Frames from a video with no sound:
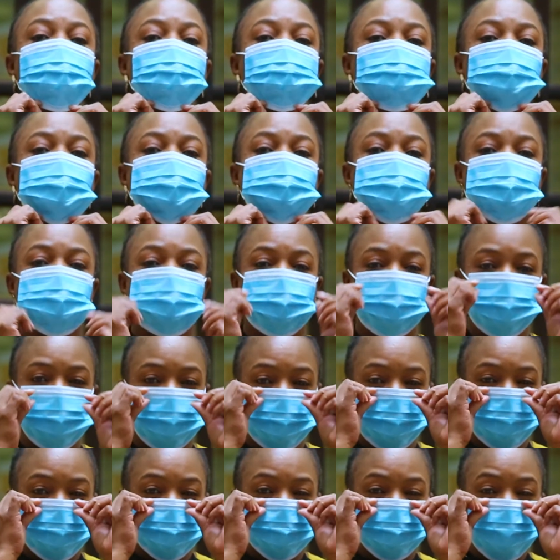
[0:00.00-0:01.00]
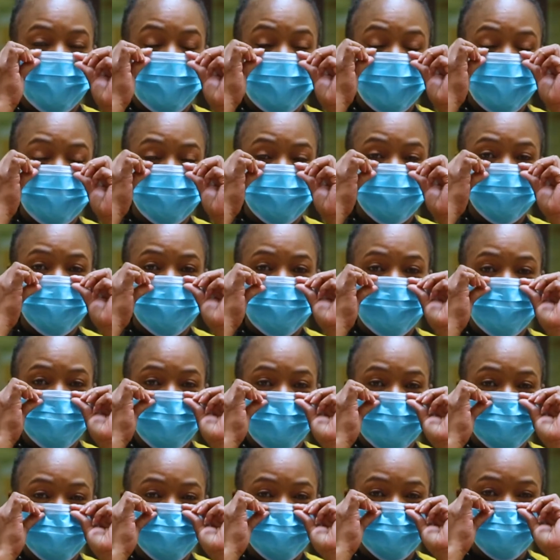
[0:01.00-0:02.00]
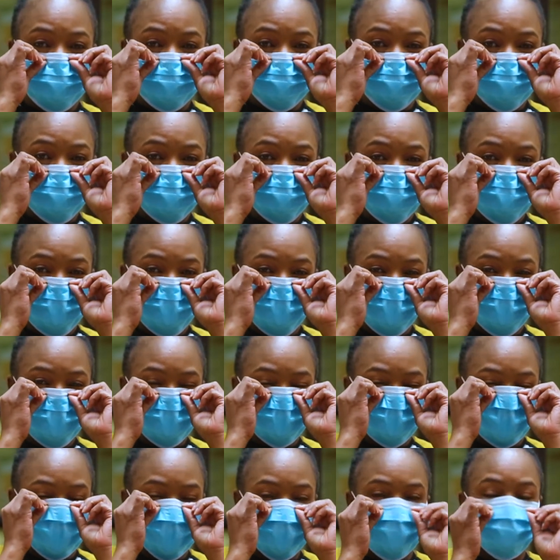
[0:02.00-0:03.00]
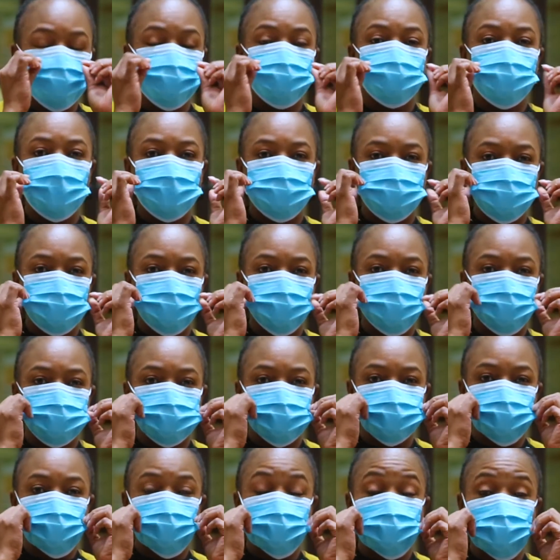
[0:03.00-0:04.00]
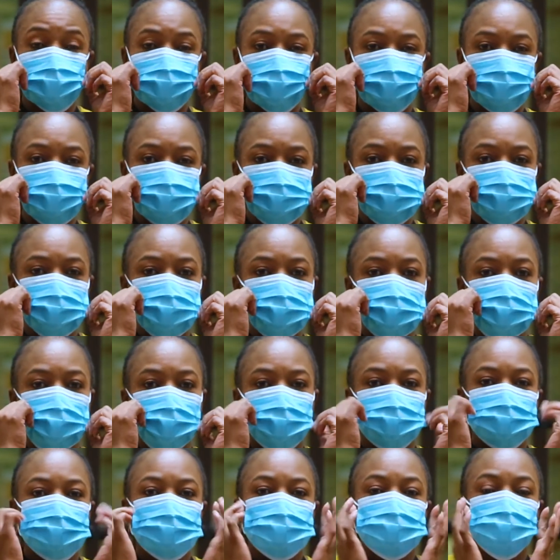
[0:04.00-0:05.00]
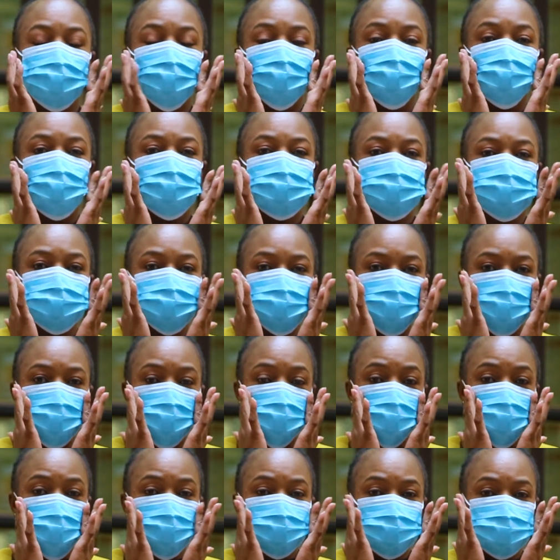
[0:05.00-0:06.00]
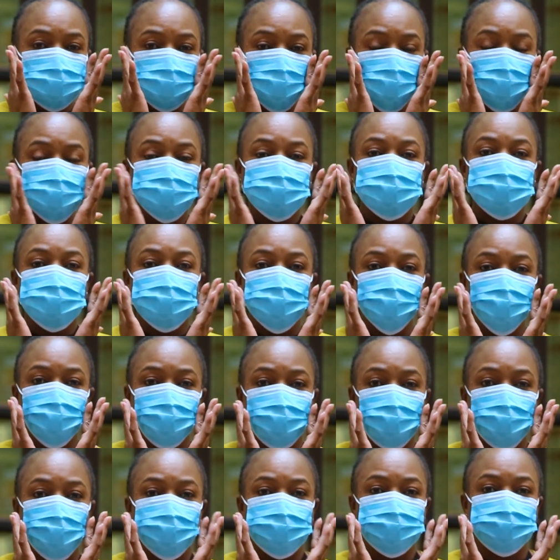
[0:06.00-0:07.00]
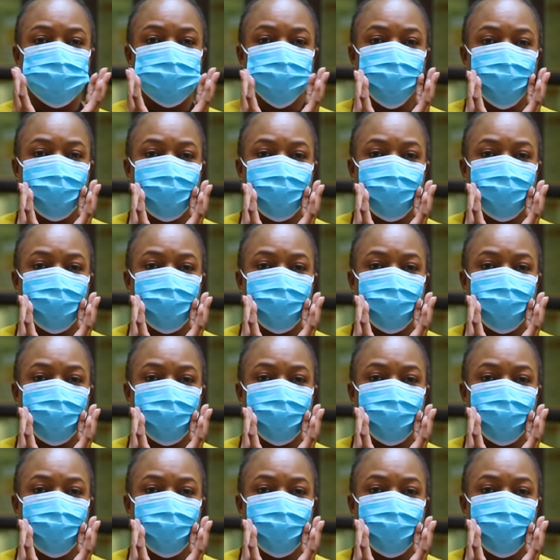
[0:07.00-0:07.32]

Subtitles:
your mask, making sure that your nose and your mouth is covered and you can still breathe comfortably.